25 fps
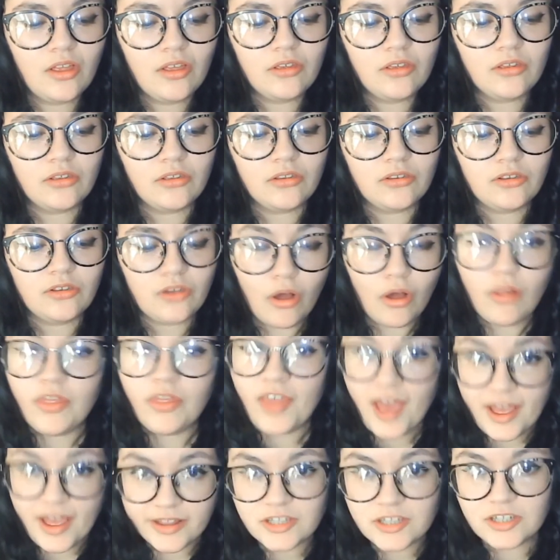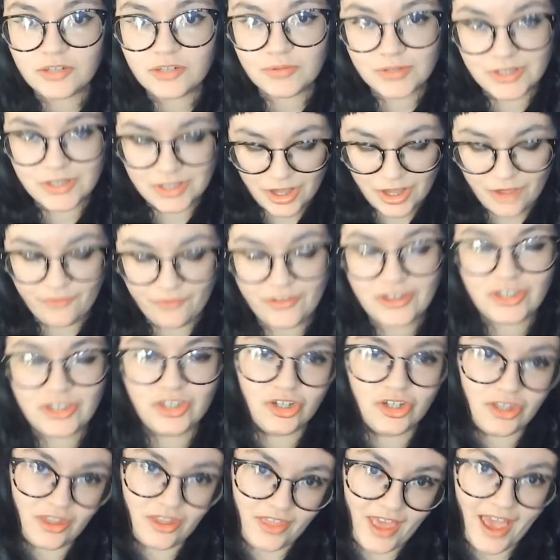you're there to do a service, you're
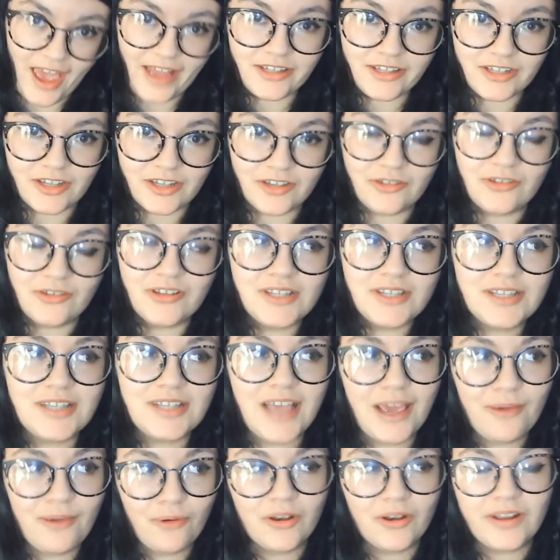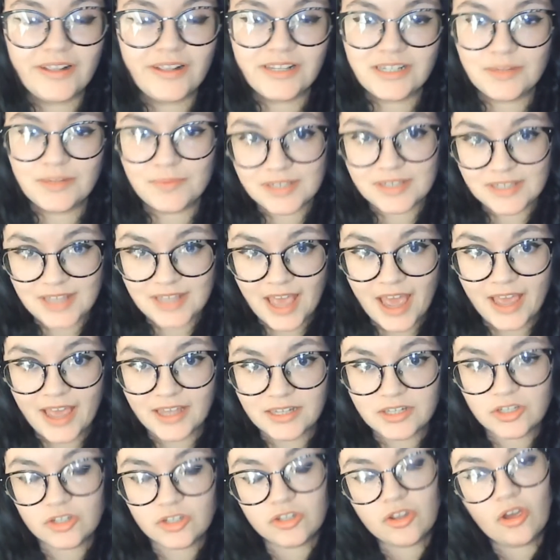there to say what needs to be said,
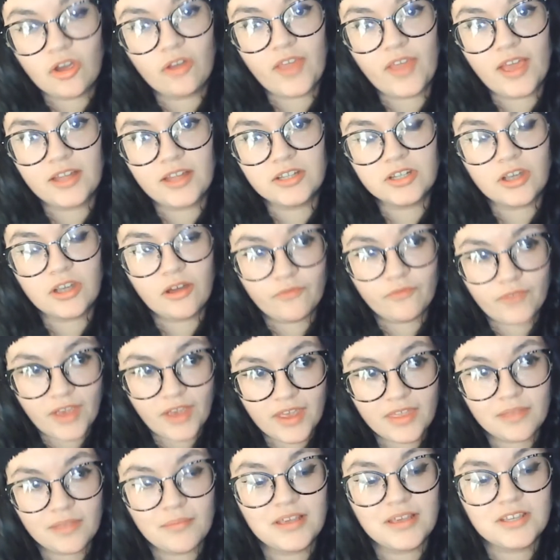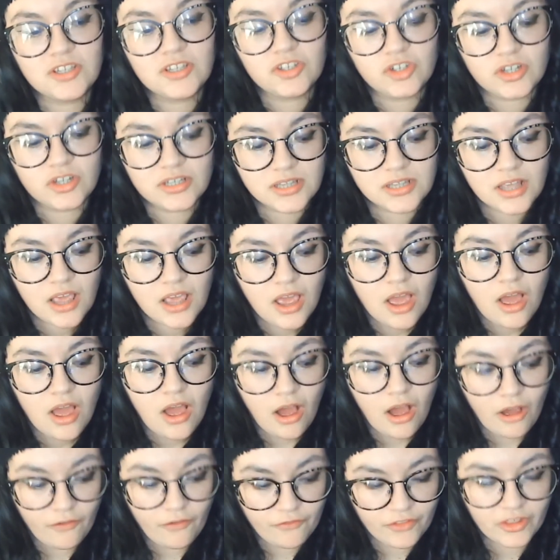you're there to convey the messages
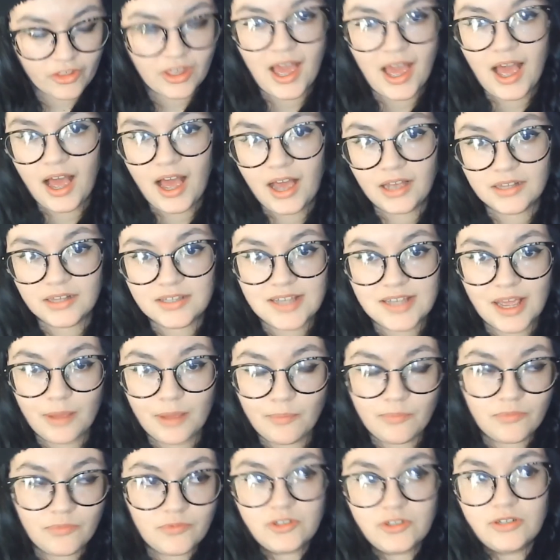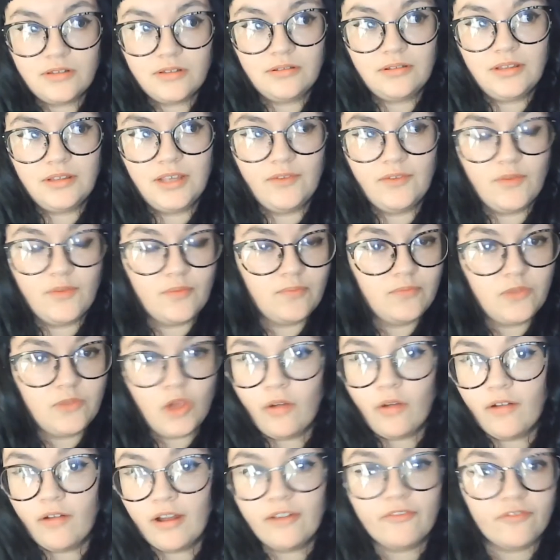of the cards and give your
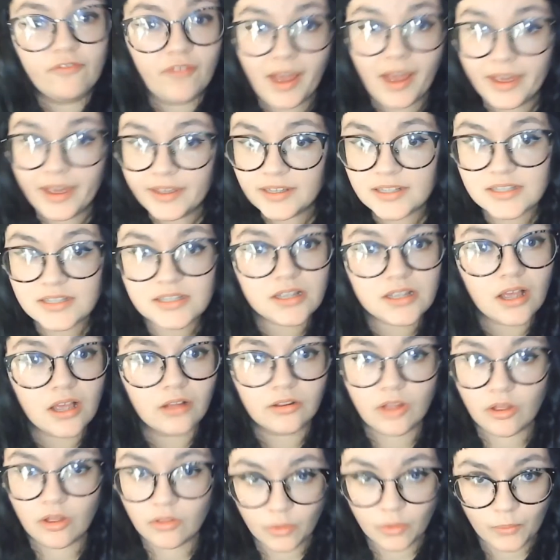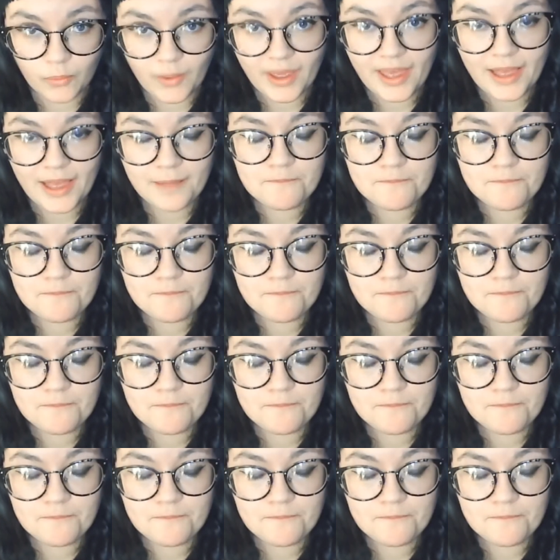advice along the way,